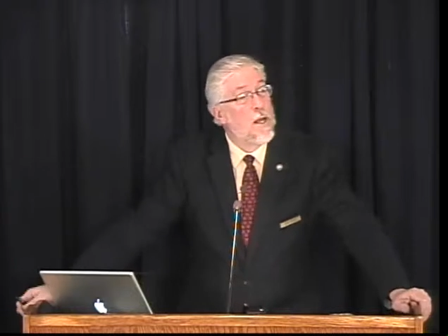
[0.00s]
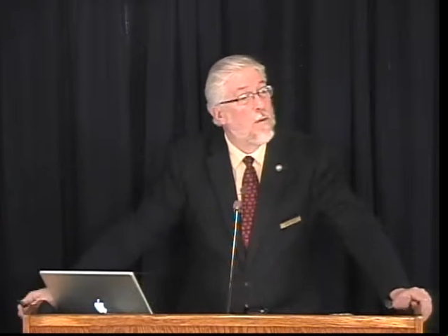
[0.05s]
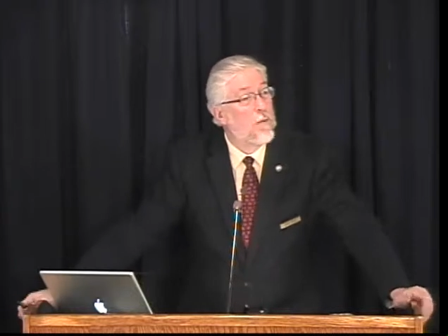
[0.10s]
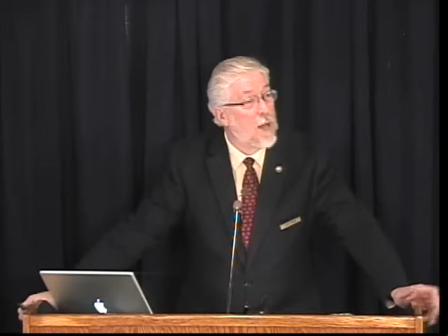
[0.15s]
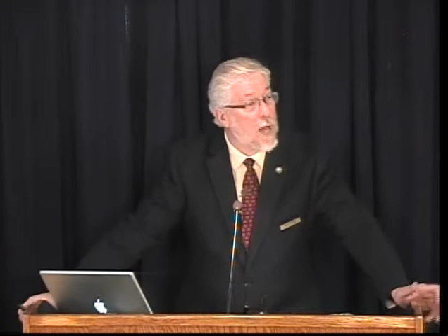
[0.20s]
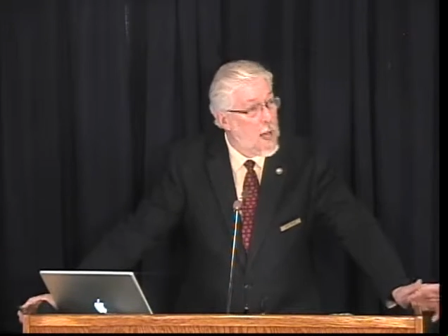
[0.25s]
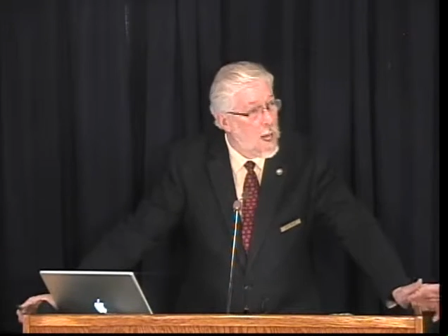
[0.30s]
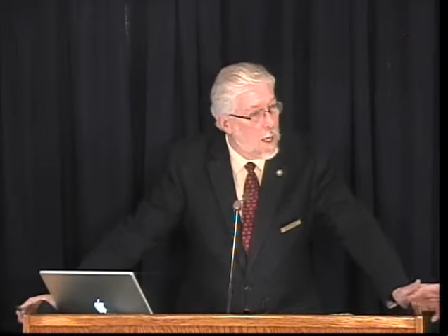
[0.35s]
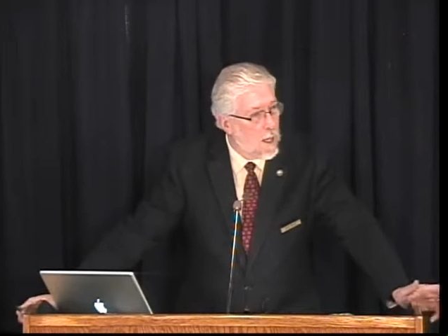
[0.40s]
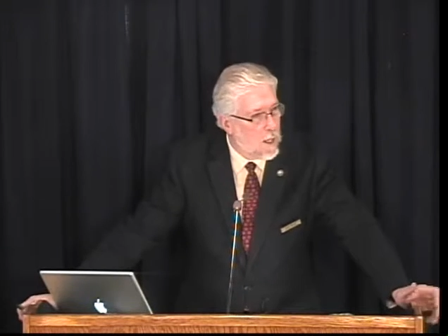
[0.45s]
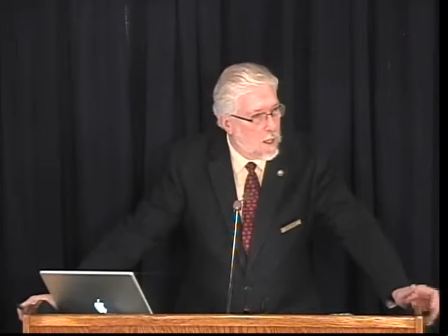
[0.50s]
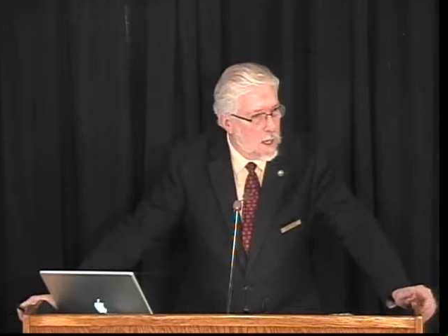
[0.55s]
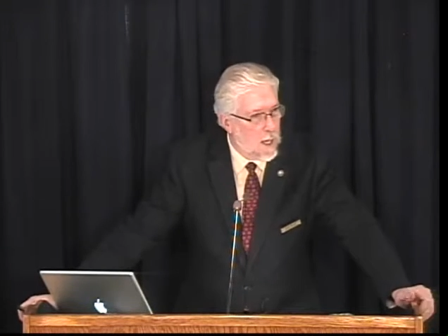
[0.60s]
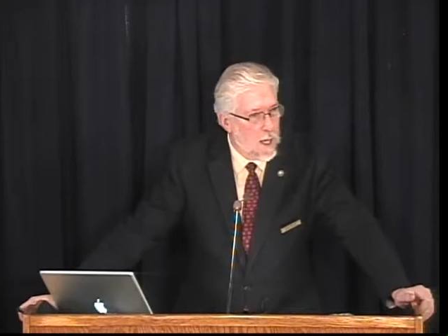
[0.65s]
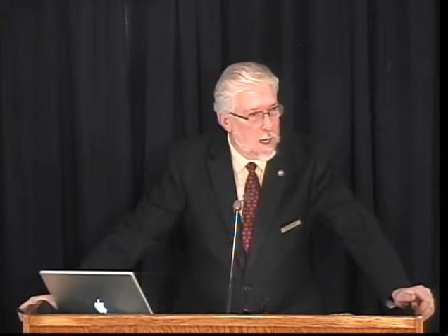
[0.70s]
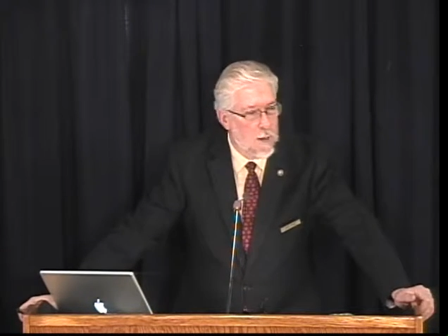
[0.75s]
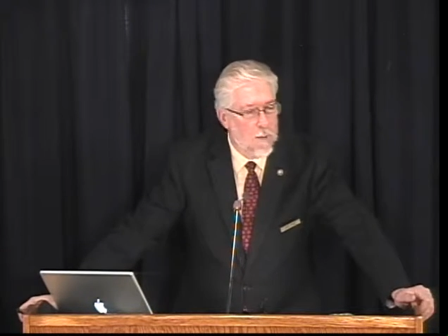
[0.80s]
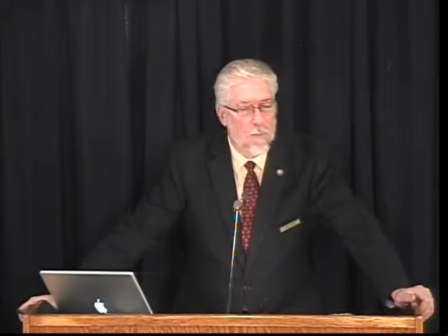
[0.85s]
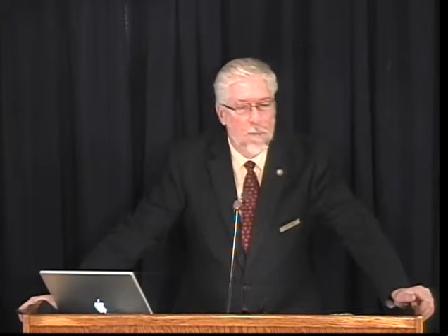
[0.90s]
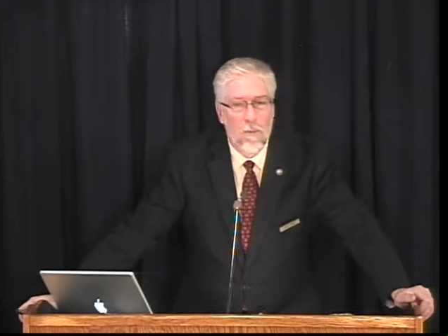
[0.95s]
of
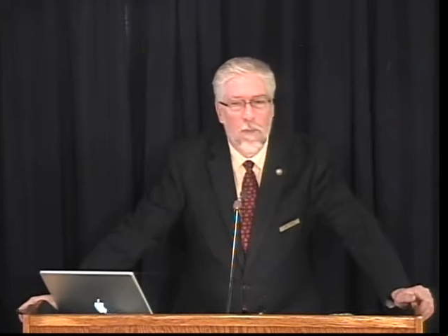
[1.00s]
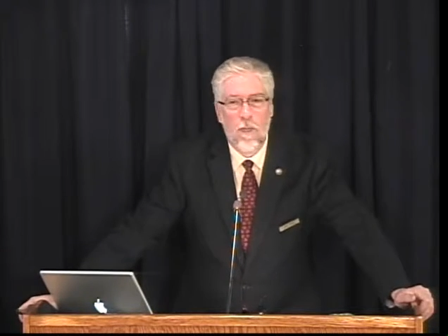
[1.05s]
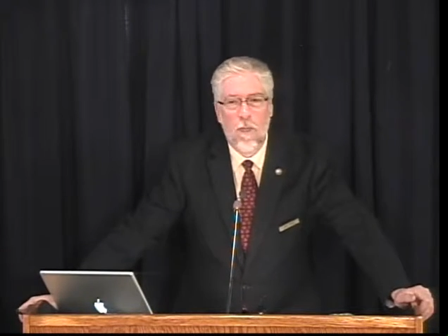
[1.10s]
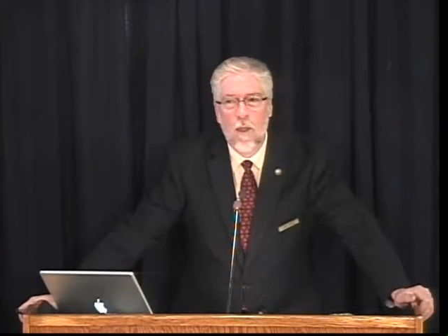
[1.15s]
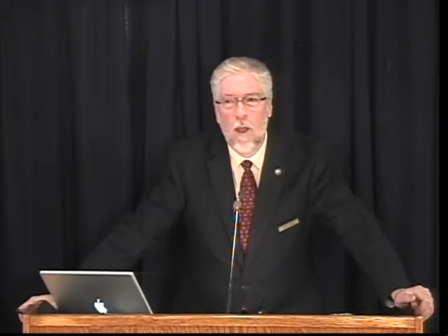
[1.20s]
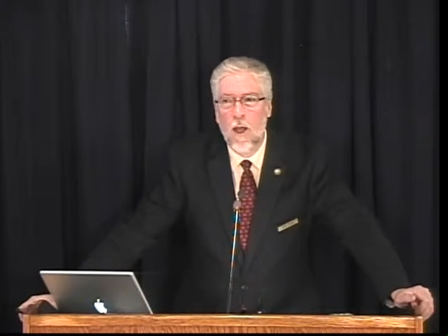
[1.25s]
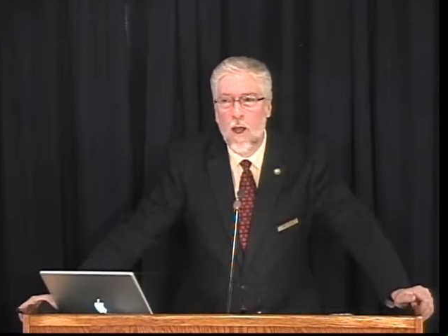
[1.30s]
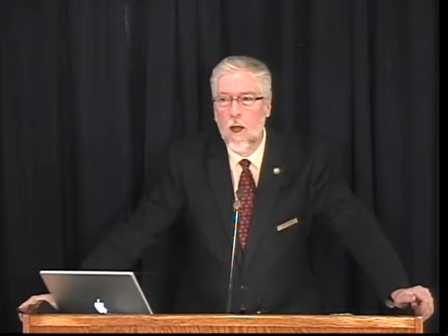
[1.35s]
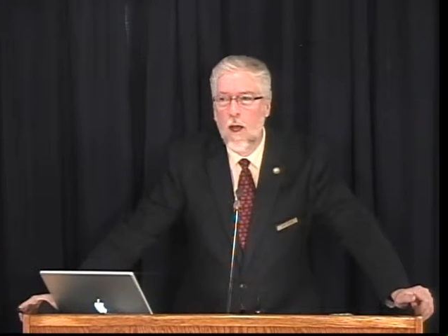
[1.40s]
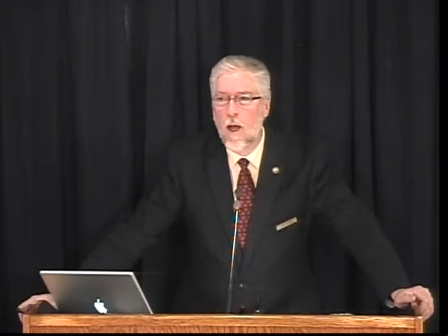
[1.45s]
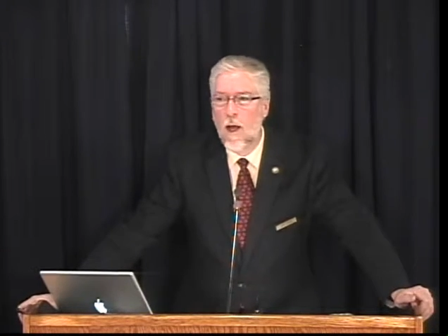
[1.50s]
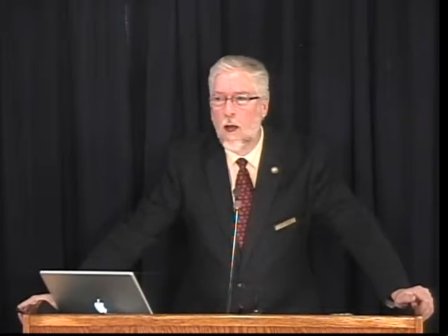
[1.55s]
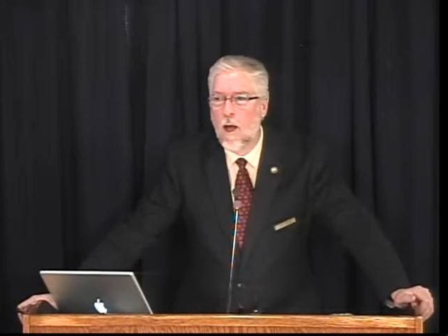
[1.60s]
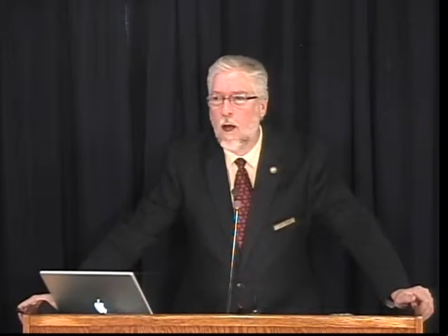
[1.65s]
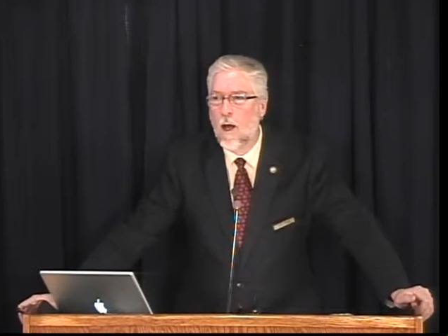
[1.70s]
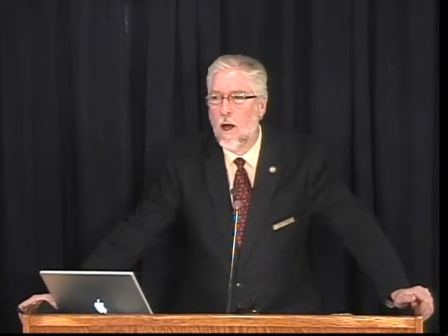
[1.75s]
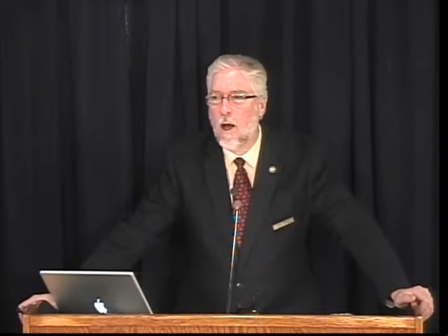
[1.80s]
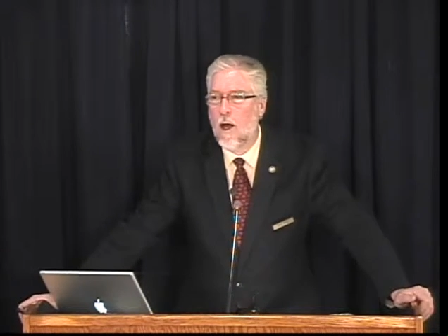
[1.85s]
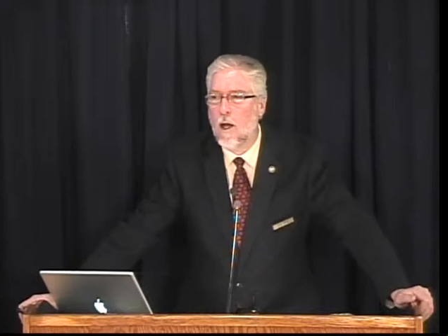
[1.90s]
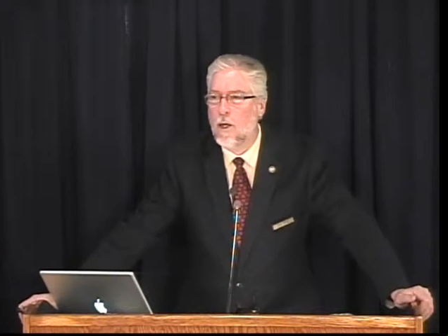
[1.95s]
Galilee.
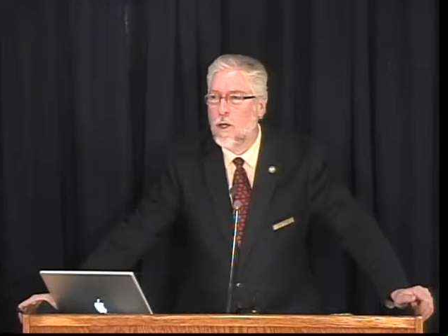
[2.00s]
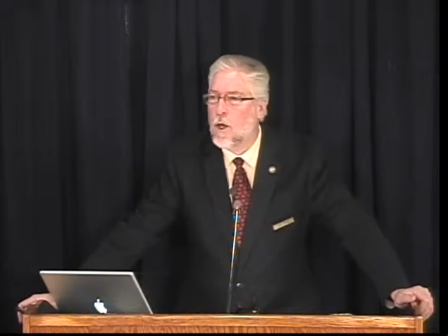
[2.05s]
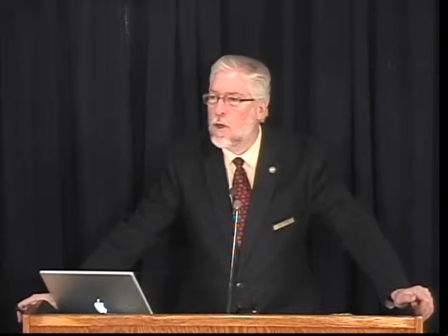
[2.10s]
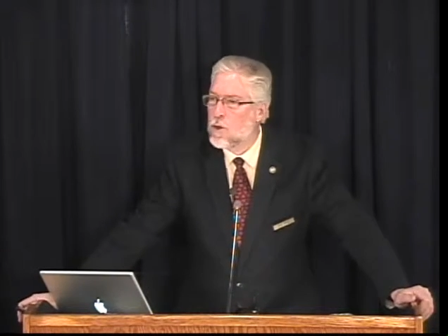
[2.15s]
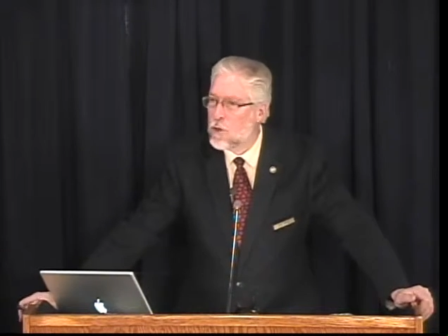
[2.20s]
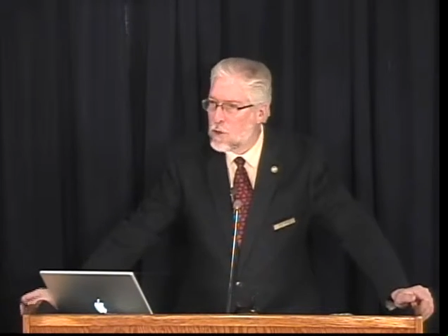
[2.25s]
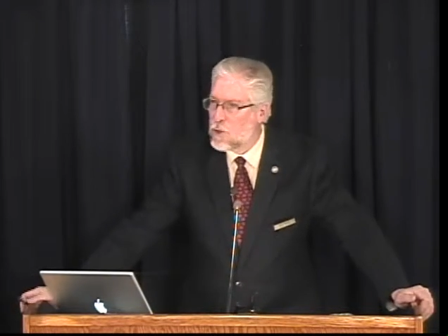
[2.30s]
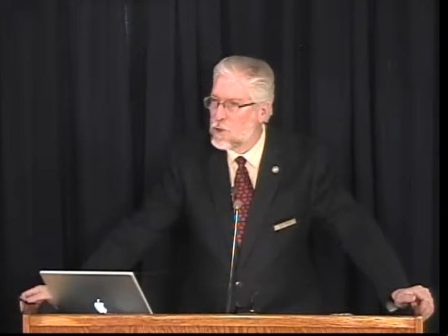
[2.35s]
Another